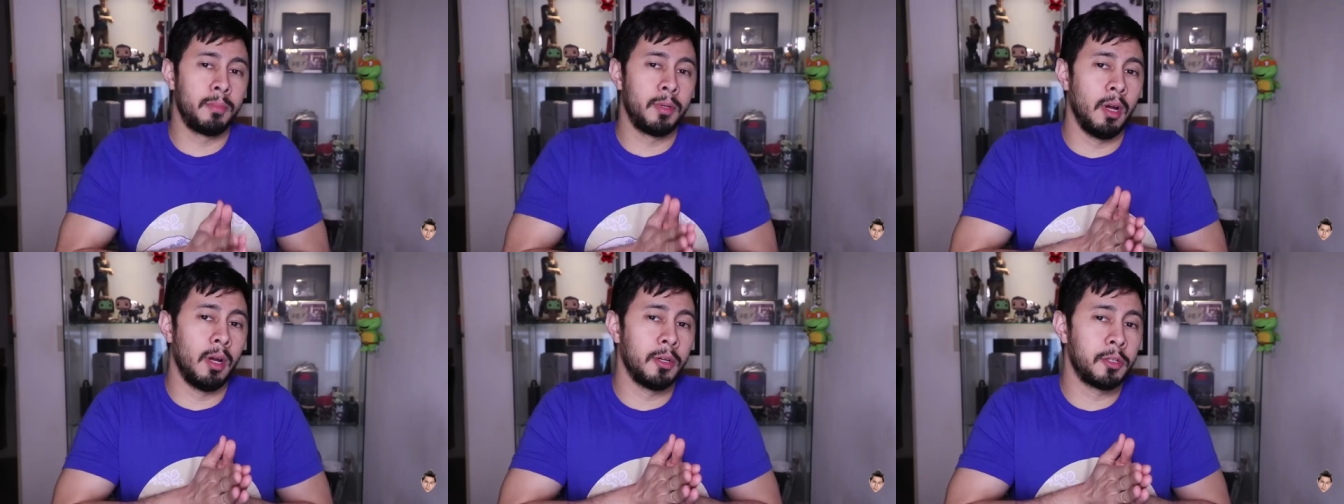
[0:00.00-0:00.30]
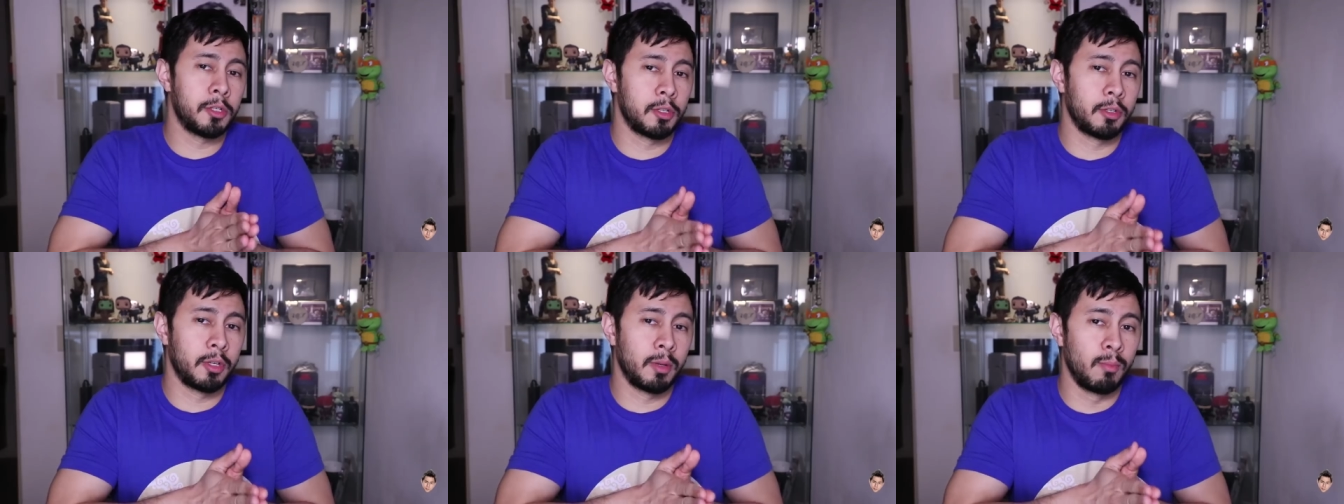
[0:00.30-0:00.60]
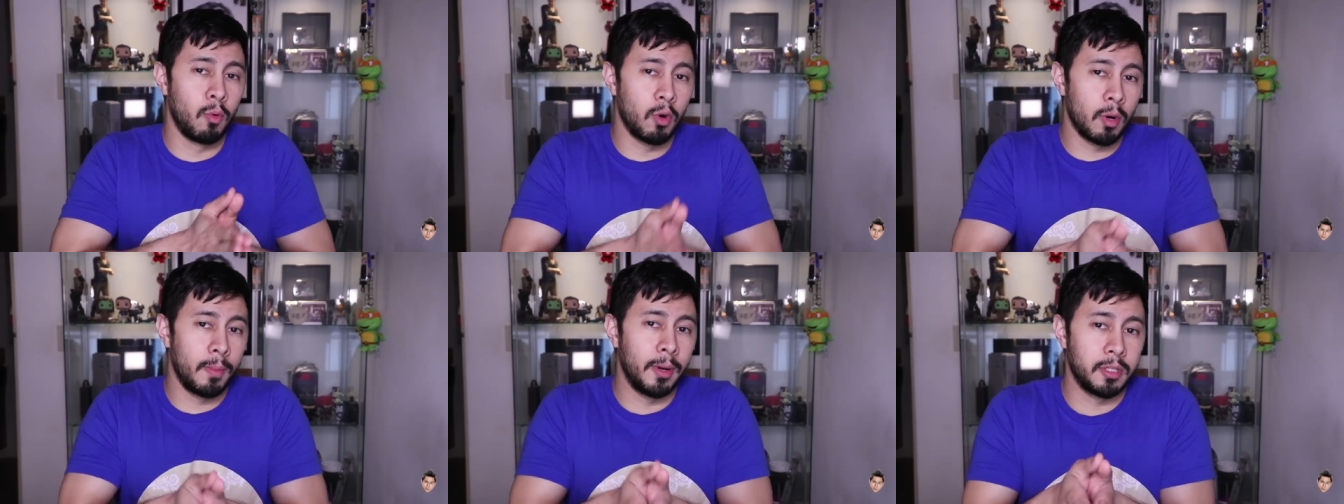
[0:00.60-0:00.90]
Beyond just
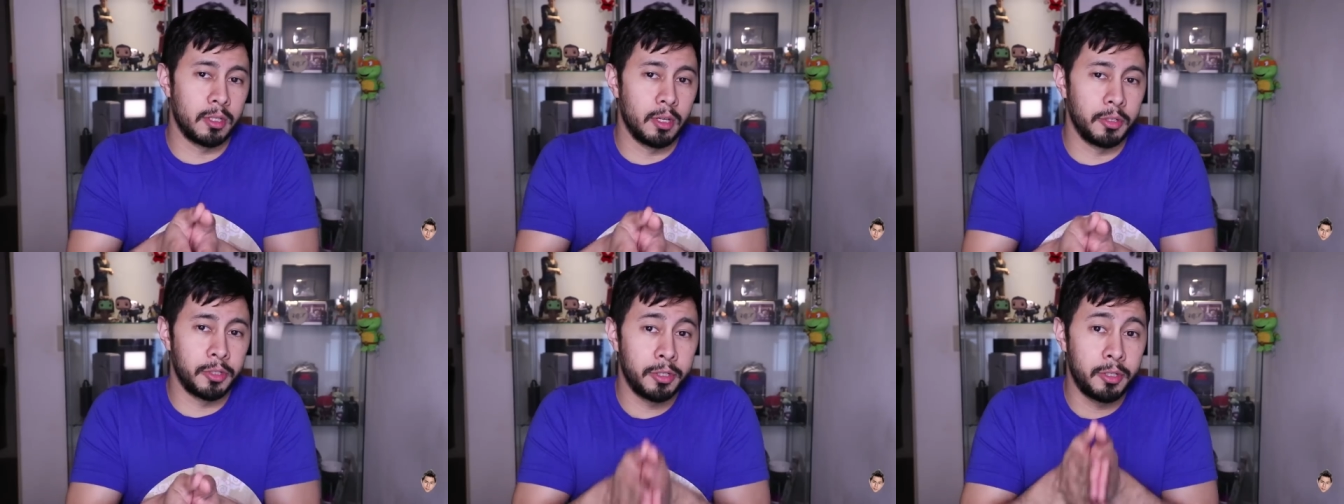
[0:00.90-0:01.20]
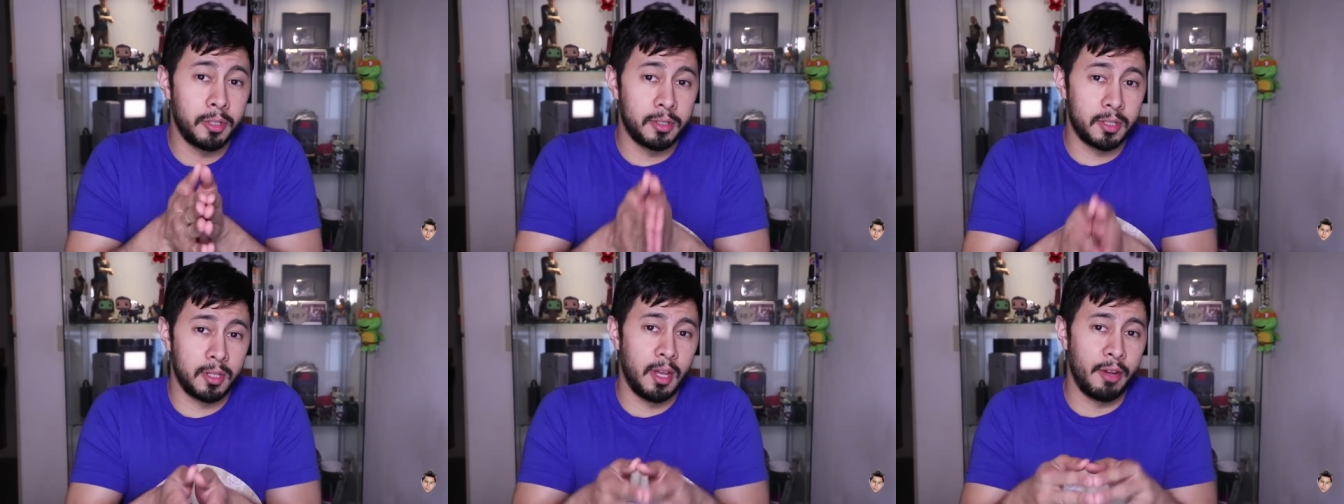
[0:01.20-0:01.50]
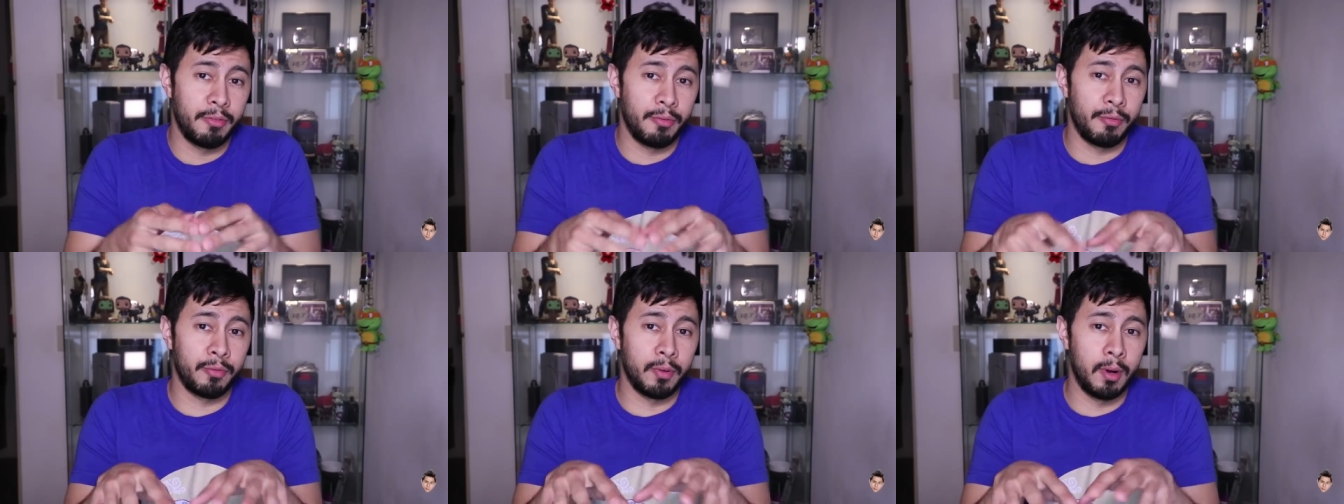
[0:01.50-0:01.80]
learning more about Sanjay Dutt's
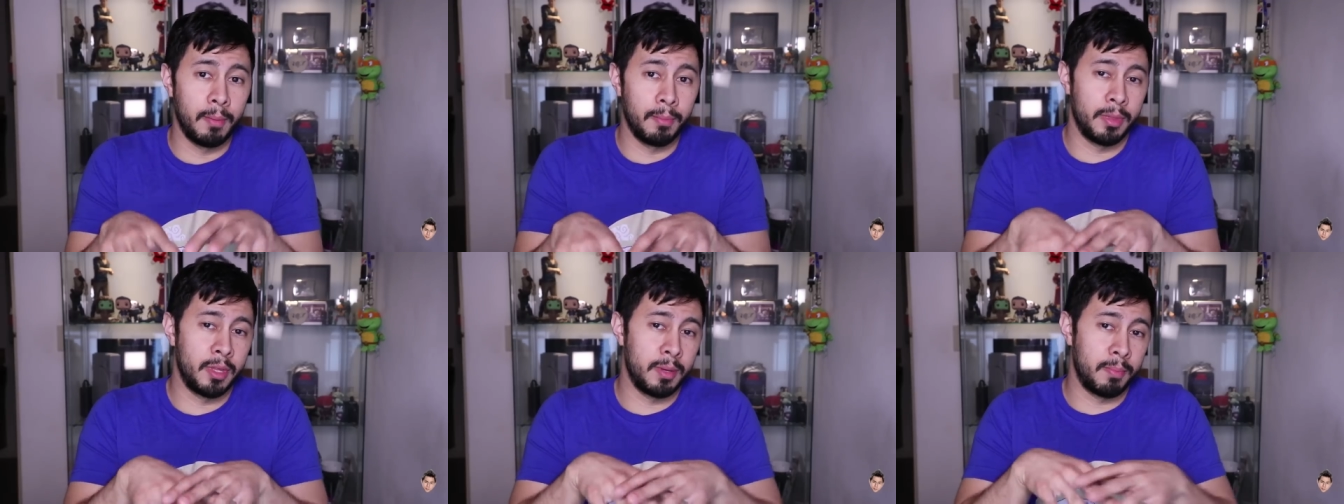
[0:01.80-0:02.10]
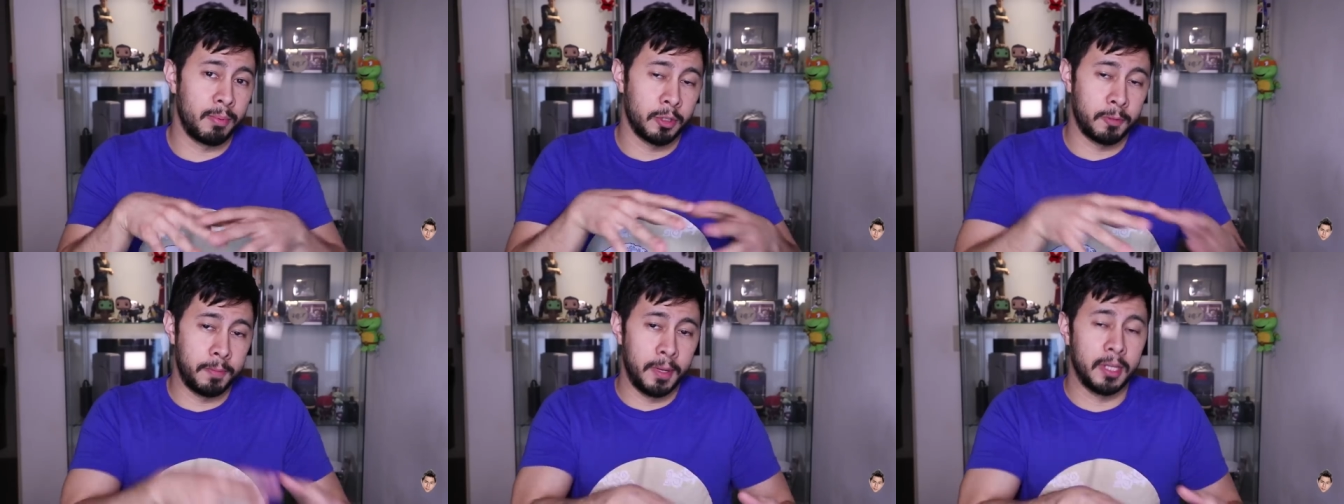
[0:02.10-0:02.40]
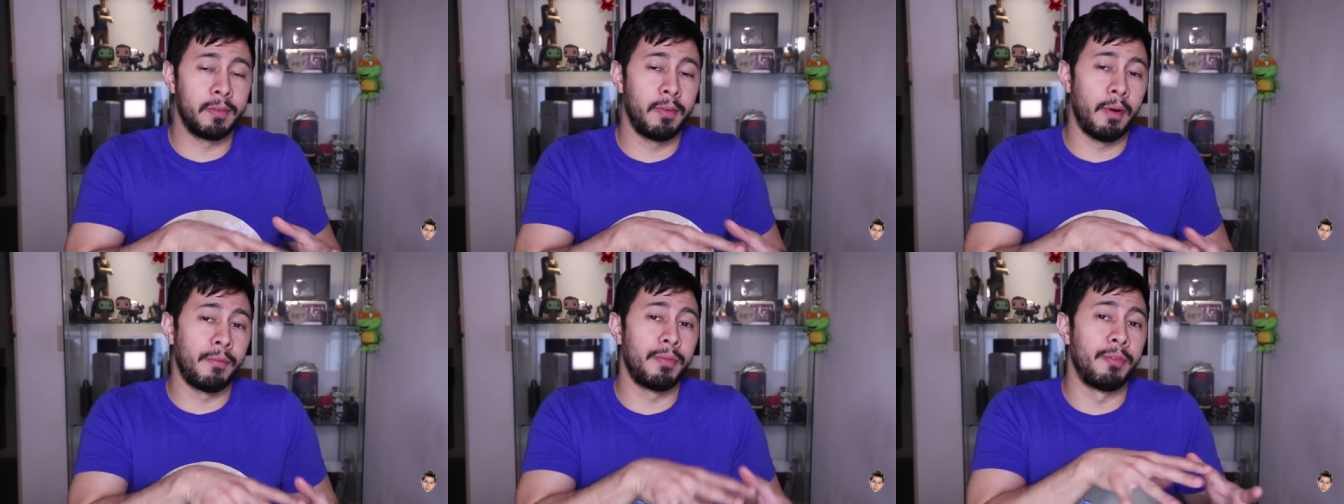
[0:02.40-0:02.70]
life from the
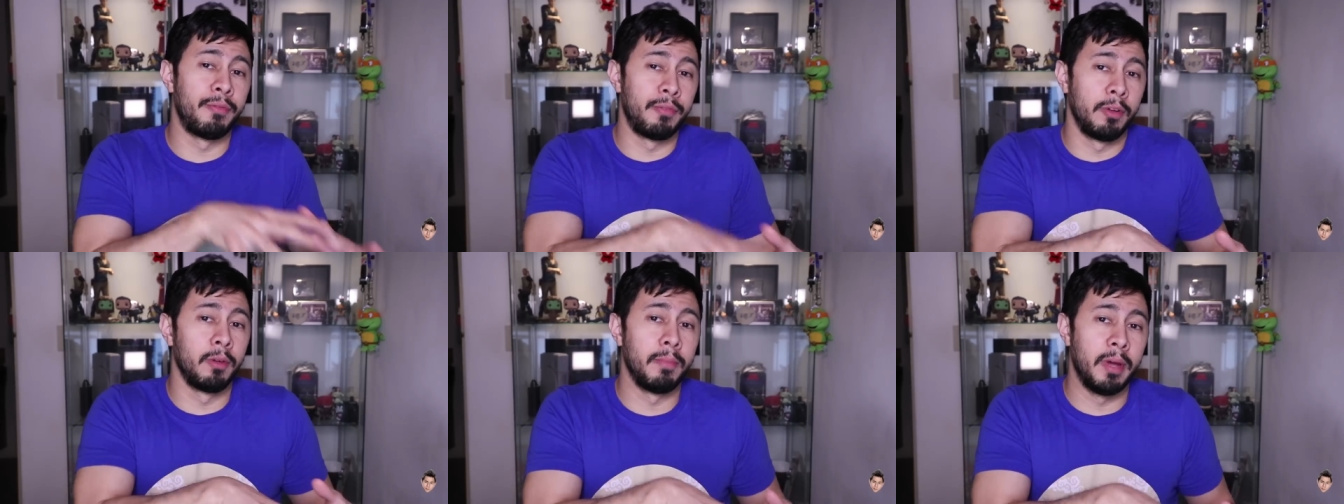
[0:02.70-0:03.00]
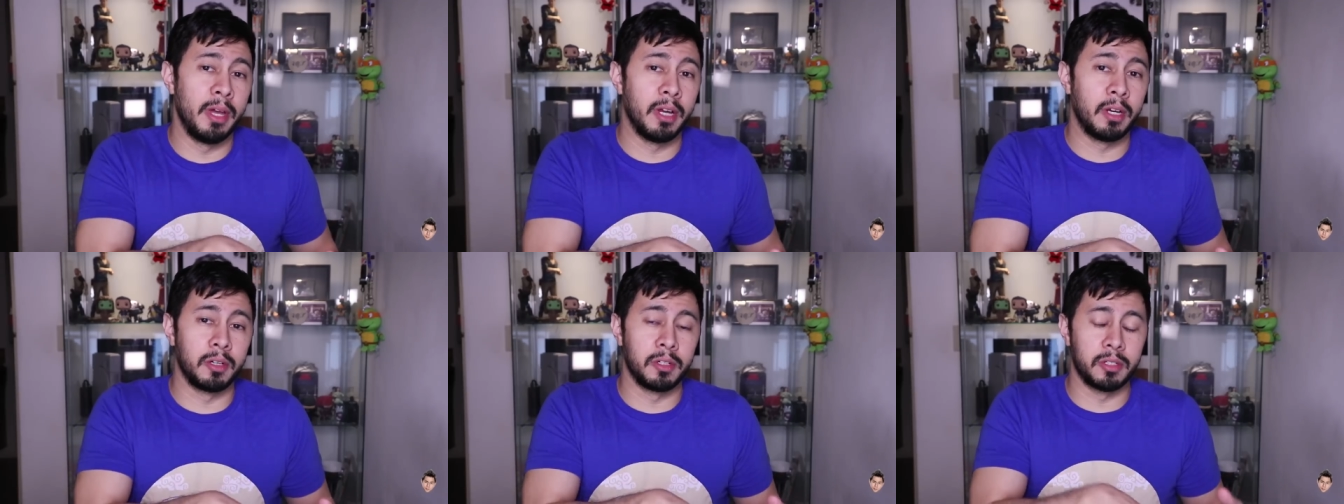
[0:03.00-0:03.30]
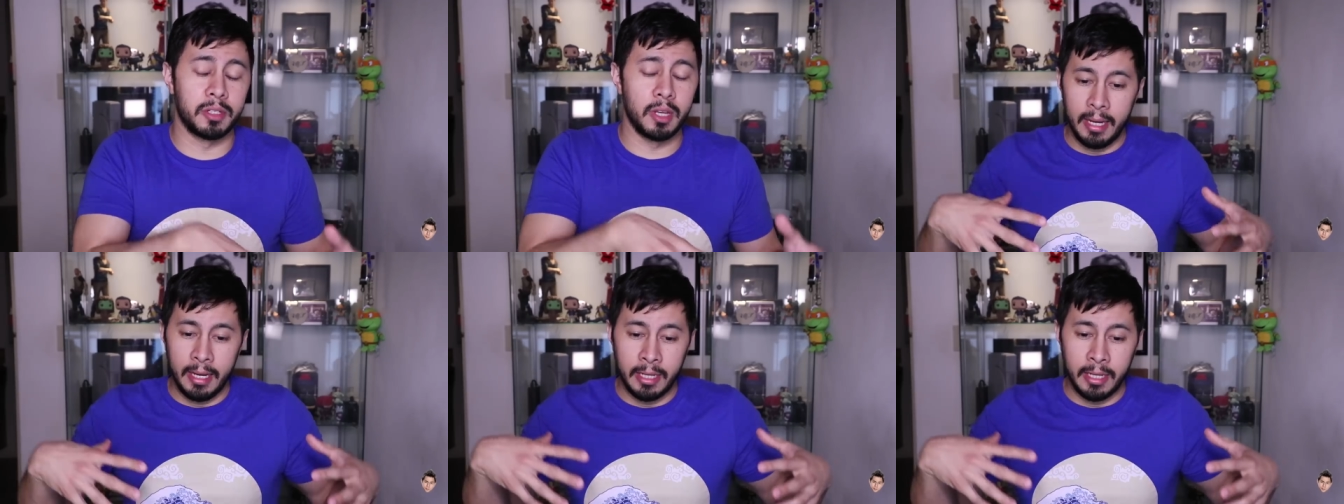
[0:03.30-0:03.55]
perspective of the filmmakers,